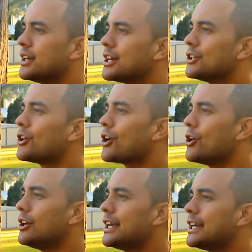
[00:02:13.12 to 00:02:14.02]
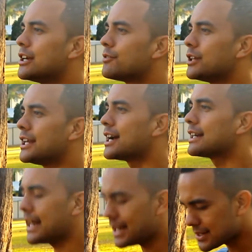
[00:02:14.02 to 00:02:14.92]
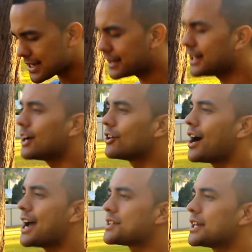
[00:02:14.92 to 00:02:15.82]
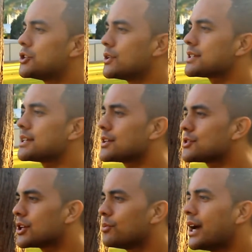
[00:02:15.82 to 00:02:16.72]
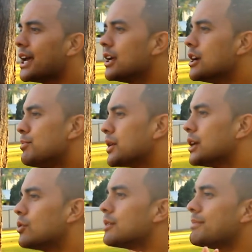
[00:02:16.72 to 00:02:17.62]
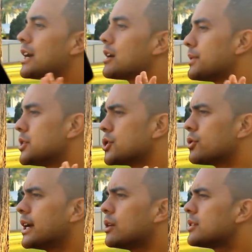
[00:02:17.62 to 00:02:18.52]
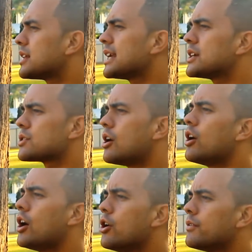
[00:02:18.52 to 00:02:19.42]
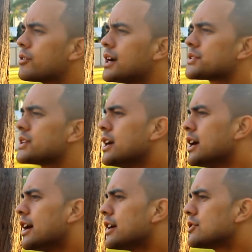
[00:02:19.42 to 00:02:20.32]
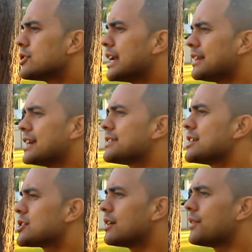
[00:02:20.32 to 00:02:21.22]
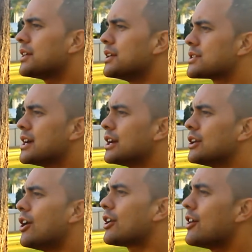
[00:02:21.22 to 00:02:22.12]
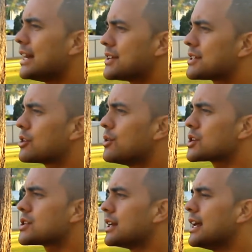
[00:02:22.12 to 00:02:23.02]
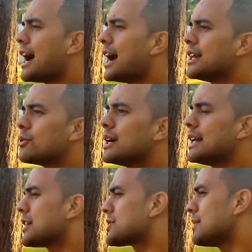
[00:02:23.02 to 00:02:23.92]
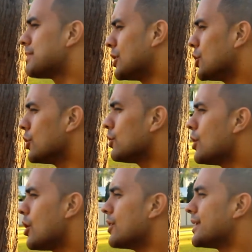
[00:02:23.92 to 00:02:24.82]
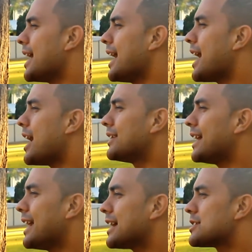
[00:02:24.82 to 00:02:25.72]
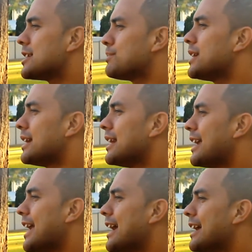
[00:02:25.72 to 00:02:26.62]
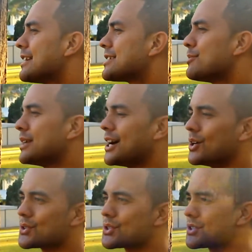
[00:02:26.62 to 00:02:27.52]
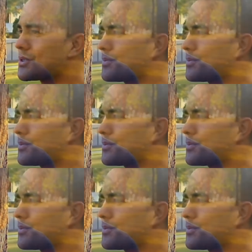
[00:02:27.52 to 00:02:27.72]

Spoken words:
Not only for the young ladies and the young guys that are dressed in a certain way, putting all the makeup and jewelry and all the things over us to get the attention of others. Not only is the question, are they really accepting you, or are they accepting someone else?